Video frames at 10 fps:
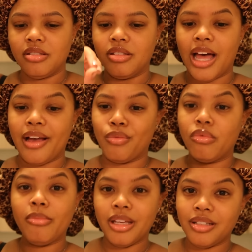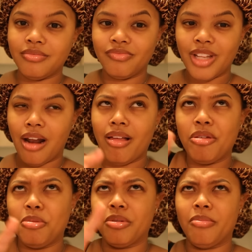like women. I don't like
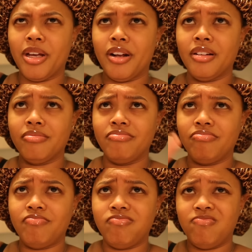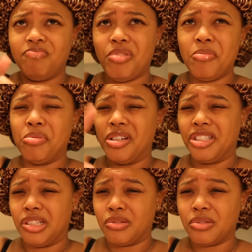when people compare people in
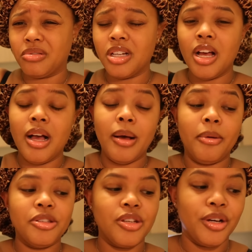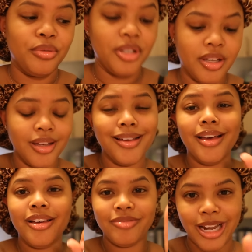general. So
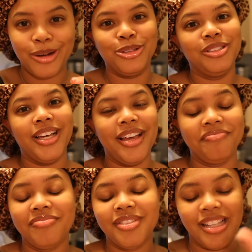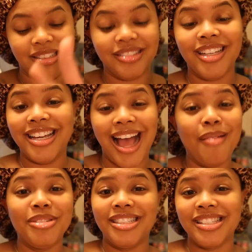I'm not gonna do that. Let,
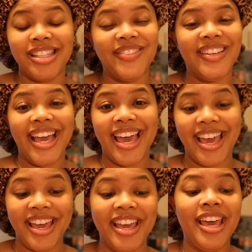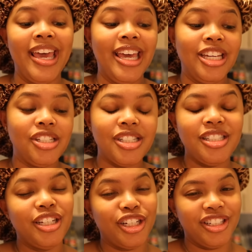I'ma just leave it at she
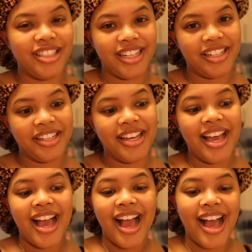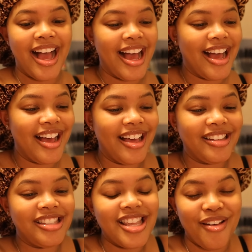did her thing.
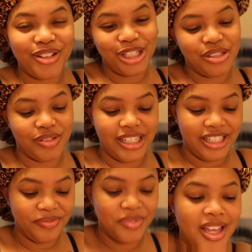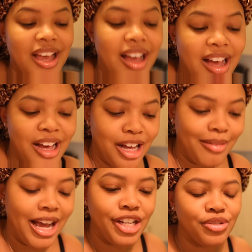I definitely enjoyed it. Um,
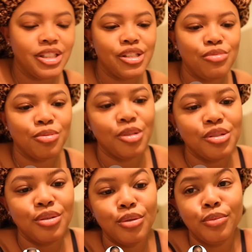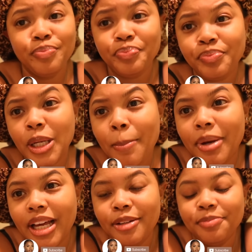I enjoyed the Super Bowl too,
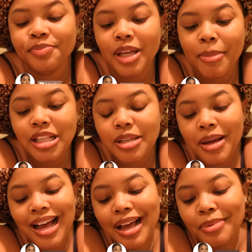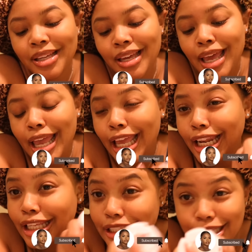but I'm about to pop
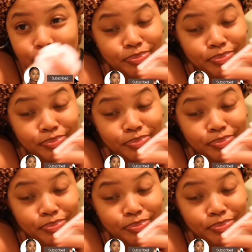this.